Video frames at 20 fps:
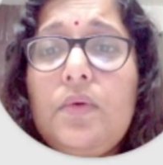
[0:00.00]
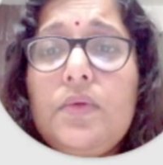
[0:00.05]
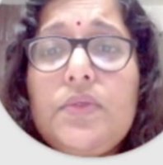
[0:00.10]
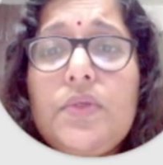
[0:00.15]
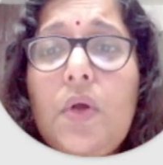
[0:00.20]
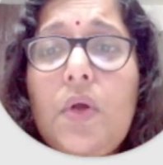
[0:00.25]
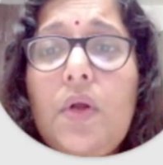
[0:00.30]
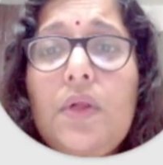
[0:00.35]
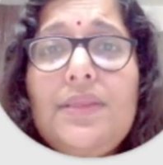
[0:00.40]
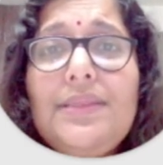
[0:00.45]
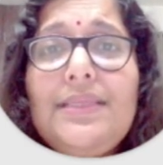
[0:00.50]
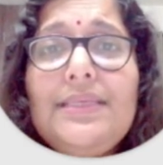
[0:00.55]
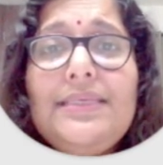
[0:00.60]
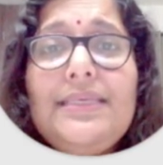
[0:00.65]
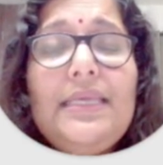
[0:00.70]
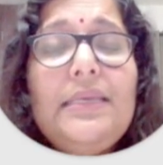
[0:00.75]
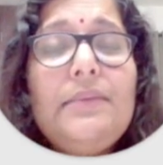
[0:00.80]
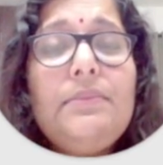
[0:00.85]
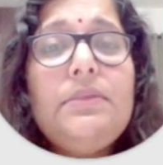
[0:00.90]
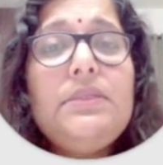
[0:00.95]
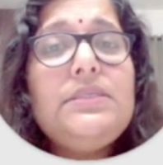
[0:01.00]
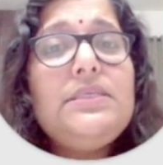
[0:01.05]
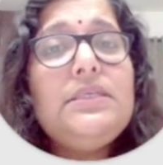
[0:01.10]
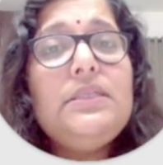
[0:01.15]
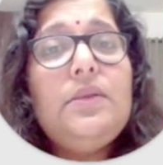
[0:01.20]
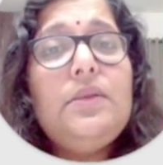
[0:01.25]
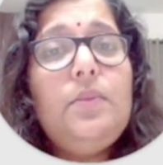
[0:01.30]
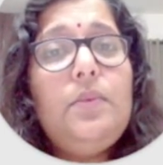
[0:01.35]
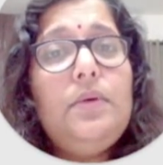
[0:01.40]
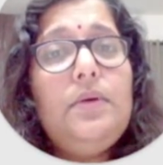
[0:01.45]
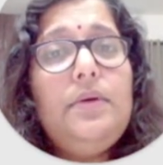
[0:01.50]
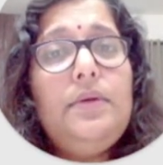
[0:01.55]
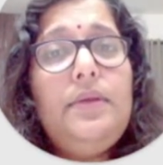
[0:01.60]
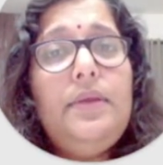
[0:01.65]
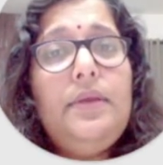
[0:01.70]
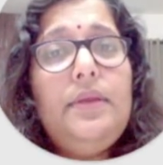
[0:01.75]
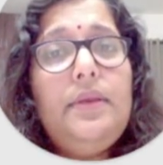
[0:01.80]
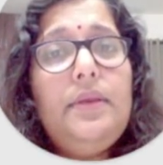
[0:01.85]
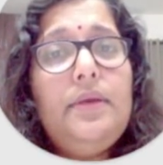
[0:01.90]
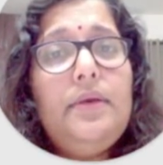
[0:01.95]
all the tables in the work
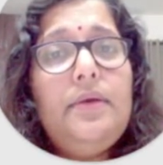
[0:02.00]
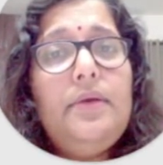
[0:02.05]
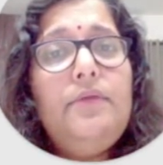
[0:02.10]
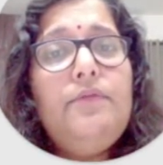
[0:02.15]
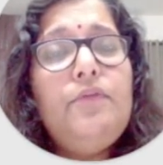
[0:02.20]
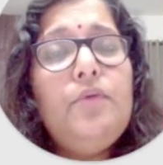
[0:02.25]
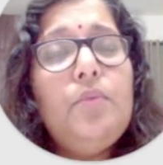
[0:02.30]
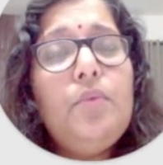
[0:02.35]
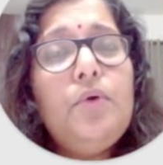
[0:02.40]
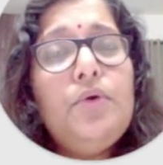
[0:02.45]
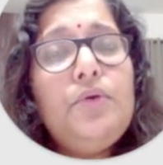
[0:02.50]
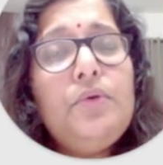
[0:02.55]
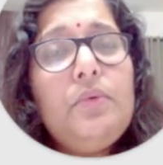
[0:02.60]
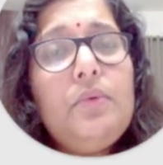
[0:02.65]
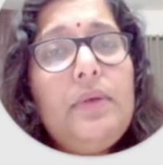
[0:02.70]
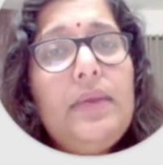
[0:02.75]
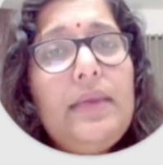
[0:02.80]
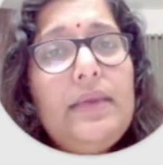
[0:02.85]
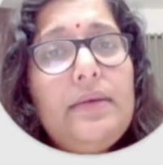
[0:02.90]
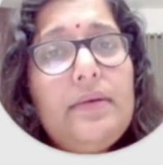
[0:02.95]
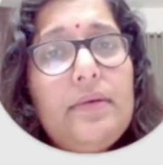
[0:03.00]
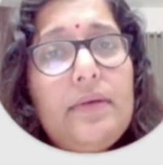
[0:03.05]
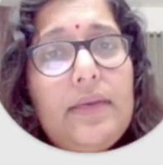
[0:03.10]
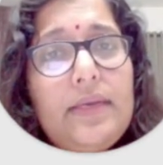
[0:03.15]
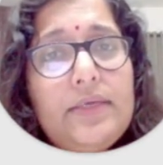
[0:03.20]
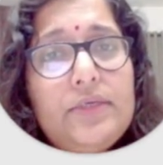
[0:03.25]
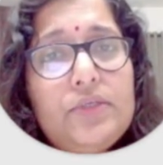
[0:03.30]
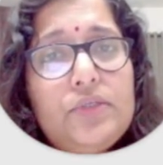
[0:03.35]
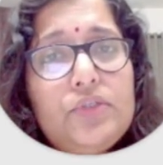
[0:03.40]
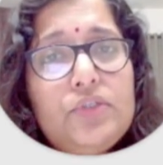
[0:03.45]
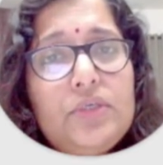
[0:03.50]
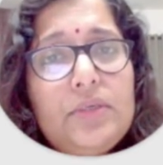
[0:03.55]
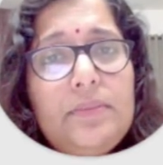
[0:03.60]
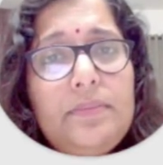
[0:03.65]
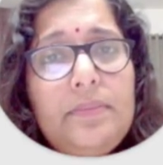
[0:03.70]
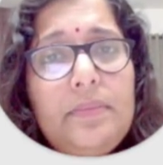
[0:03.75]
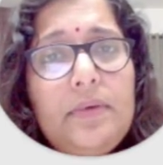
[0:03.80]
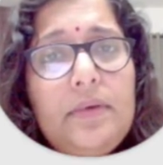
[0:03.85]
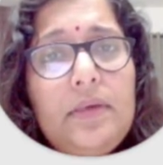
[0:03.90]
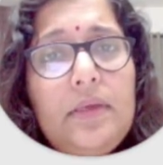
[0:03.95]
area. If you want to create a relationship,
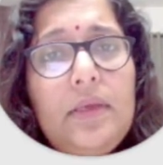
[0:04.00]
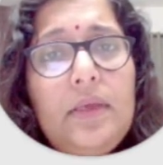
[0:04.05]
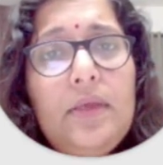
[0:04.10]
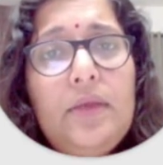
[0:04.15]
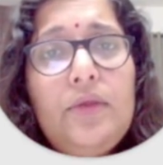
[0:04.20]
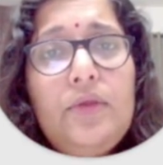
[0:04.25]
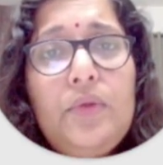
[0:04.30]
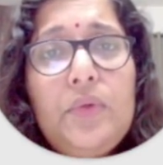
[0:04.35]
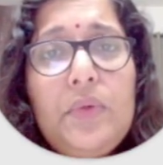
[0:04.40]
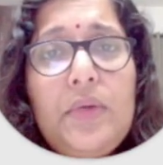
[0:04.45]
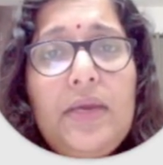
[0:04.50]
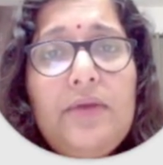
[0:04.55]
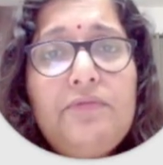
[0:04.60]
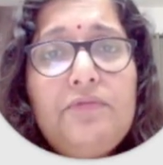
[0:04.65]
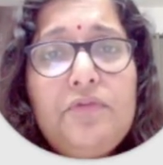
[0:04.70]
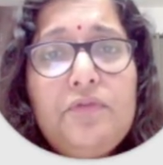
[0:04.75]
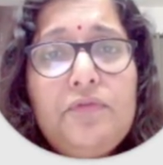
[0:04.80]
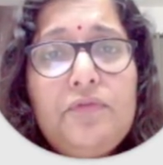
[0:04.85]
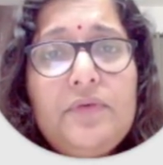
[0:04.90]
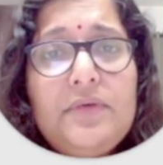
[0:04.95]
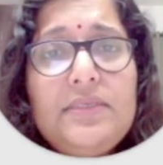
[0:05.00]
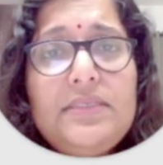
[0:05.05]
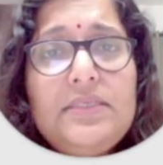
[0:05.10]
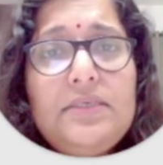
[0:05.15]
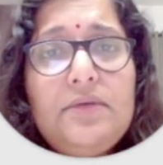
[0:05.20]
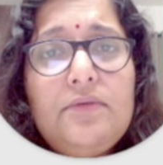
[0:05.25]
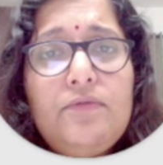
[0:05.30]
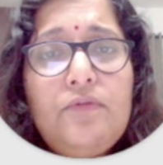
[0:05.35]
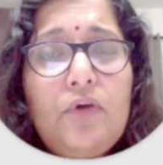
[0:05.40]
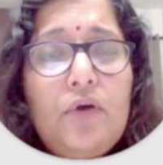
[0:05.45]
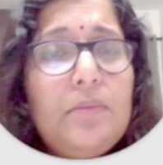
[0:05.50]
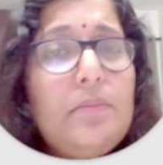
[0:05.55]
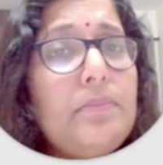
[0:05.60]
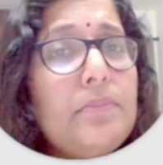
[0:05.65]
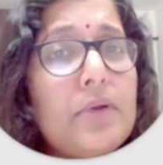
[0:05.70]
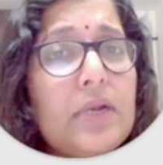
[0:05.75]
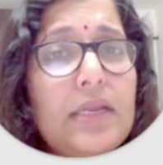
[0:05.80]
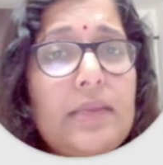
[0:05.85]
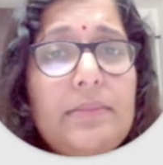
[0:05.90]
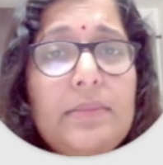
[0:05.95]
you have to first form
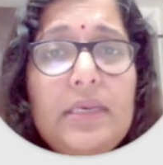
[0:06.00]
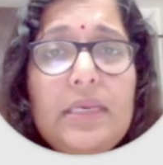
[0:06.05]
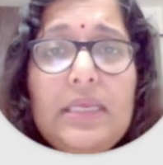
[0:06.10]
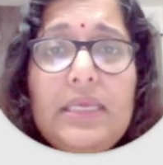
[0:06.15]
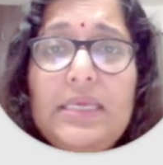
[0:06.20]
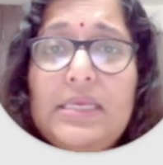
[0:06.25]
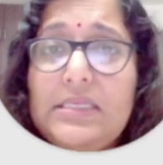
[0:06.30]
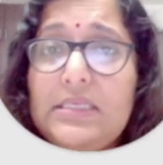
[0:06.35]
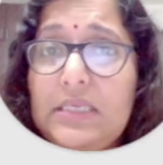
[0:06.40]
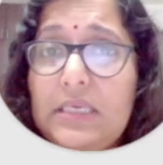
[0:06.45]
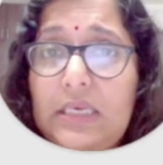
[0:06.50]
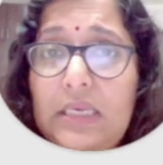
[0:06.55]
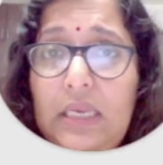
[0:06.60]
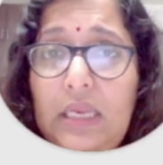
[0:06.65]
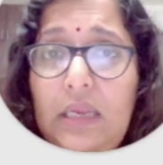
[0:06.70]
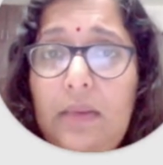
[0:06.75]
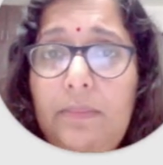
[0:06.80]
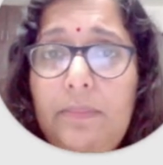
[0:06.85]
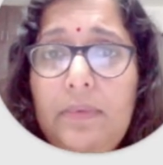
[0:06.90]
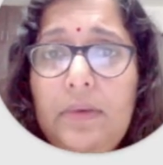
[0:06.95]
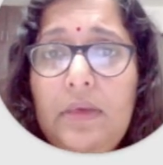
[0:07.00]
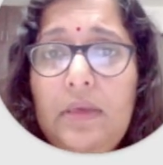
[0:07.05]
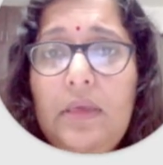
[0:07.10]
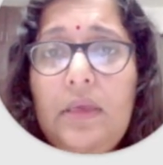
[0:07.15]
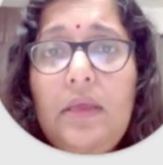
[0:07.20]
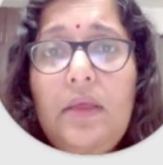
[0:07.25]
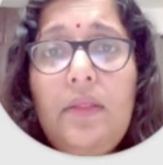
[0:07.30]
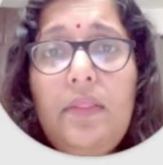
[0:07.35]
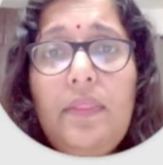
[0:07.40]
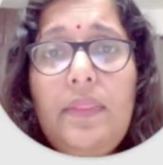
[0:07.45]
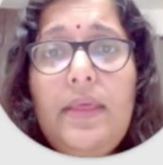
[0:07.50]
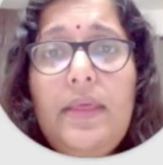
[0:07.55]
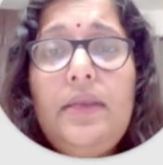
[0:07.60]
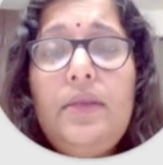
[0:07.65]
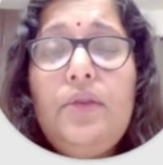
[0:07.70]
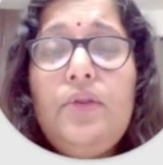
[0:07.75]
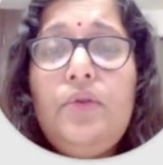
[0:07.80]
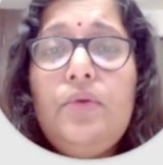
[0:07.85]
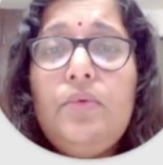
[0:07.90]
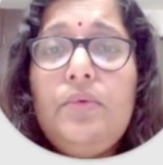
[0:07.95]
primary keys and keep.
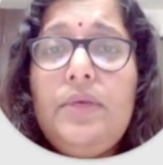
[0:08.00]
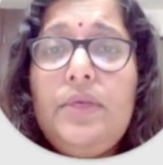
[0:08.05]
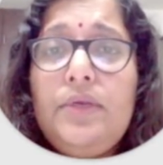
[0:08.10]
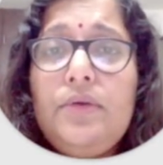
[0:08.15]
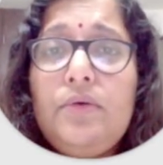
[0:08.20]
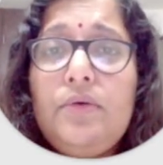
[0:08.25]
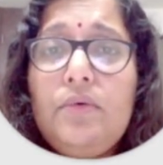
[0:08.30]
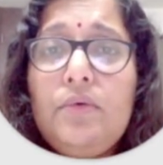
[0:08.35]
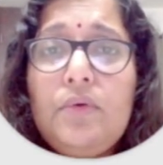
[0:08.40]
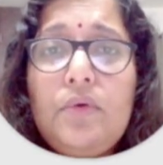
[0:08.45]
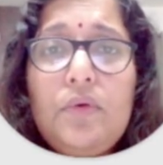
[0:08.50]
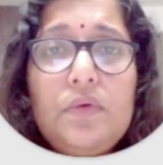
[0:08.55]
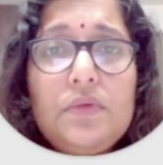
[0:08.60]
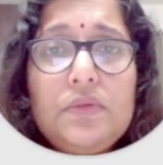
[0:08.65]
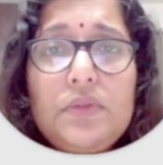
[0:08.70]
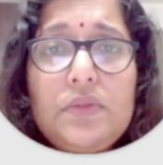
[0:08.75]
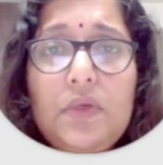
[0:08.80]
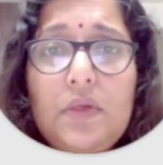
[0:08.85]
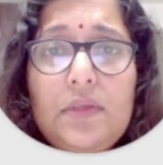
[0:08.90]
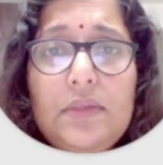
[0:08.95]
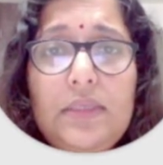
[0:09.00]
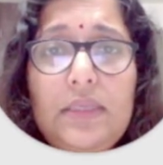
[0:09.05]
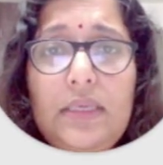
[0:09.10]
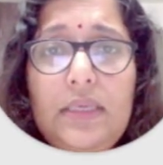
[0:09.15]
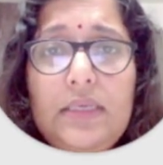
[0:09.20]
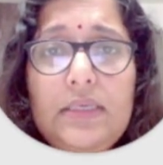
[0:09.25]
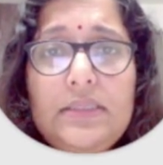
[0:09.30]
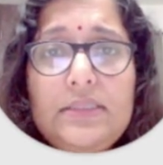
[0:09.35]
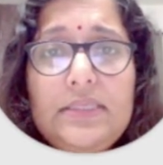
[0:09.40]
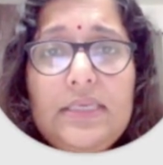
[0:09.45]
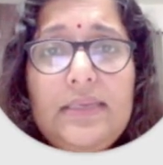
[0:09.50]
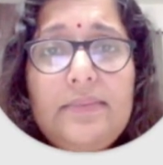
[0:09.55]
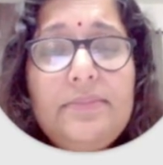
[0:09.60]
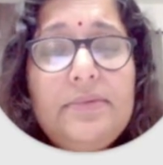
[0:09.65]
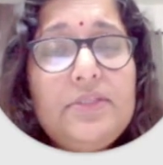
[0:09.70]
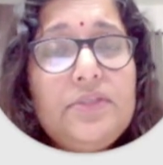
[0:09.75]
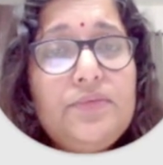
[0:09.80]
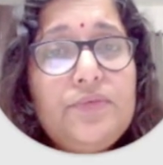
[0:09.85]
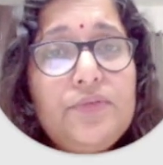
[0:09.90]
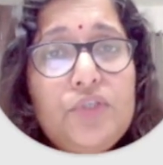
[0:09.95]
Then you need to close all the
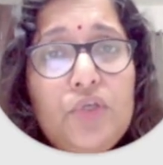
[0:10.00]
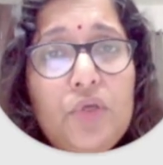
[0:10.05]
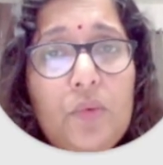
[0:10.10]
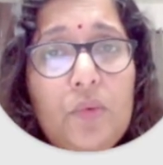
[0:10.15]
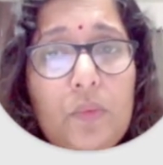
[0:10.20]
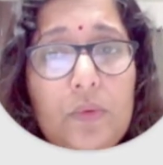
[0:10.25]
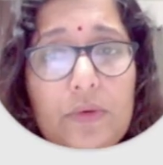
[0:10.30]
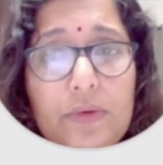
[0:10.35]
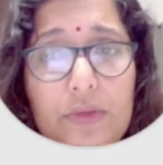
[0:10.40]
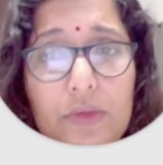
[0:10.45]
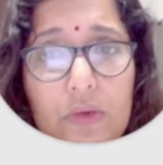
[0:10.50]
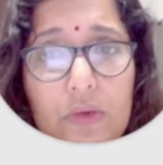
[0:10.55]
tables which you are working